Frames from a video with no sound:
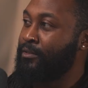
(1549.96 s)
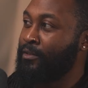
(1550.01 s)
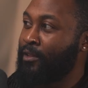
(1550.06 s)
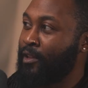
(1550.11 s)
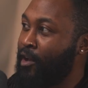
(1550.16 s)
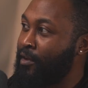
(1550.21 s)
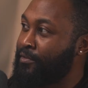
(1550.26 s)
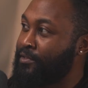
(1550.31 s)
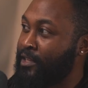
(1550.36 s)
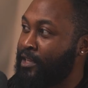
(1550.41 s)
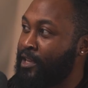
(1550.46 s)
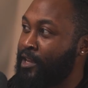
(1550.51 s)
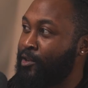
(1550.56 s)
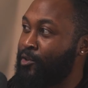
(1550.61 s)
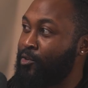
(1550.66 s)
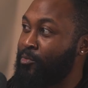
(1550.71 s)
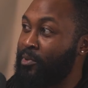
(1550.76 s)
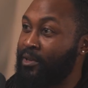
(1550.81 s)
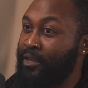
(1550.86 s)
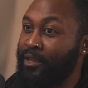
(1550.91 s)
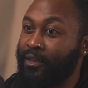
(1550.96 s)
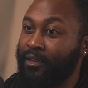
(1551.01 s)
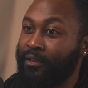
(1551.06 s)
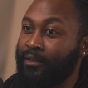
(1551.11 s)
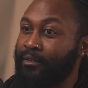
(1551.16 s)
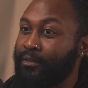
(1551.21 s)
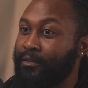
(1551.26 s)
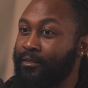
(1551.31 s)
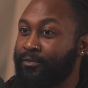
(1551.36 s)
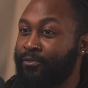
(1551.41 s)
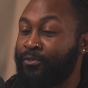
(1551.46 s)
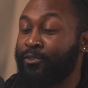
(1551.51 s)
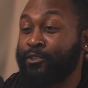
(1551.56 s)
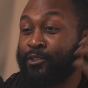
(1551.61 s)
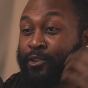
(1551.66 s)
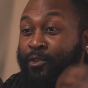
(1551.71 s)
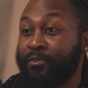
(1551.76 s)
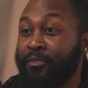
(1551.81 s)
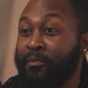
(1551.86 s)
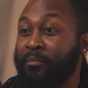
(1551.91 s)
Aftercare could be,
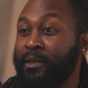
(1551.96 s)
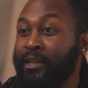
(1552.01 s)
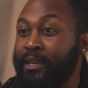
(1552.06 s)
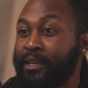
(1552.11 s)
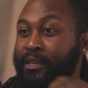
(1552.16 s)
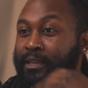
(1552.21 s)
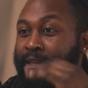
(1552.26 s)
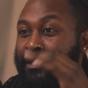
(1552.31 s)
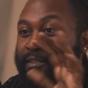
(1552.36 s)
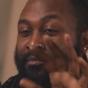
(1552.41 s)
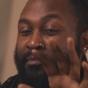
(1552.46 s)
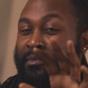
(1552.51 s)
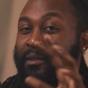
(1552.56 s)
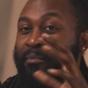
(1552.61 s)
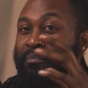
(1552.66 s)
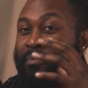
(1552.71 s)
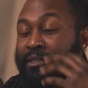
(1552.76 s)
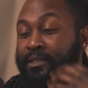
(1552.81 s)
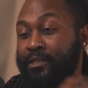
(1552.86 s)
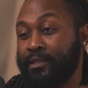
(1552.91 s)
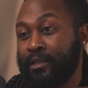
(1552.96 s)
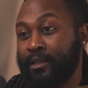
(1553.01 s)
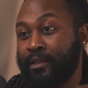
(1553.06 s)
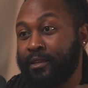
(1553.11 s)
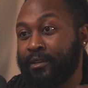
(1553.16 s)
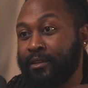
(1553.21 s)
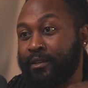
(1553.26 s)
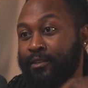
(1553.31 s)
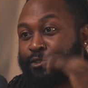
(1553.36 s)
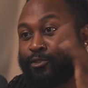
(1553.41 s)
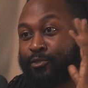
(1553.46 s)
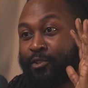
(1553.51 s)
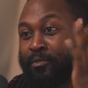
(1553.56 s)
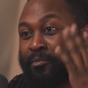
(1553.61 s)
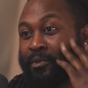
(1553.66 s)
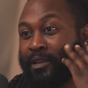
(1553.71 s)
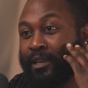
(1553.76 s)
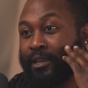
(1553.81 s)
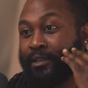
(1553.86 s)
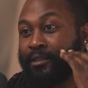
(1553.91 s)
for me, give me a biscuit, stroke
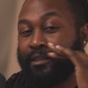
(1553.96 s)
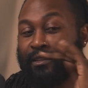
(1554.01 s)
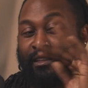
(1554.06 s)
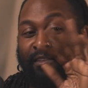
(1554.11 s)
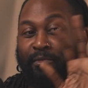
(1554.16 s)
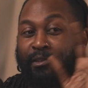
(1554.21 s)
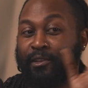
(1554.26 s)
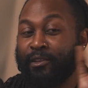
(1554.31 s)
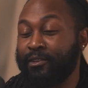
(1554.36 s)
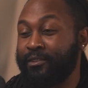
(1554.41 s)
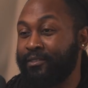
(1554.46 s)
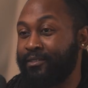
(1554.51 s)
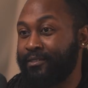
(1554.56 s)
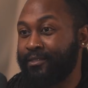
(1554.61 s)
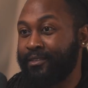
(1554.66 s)
my head, leave me alone.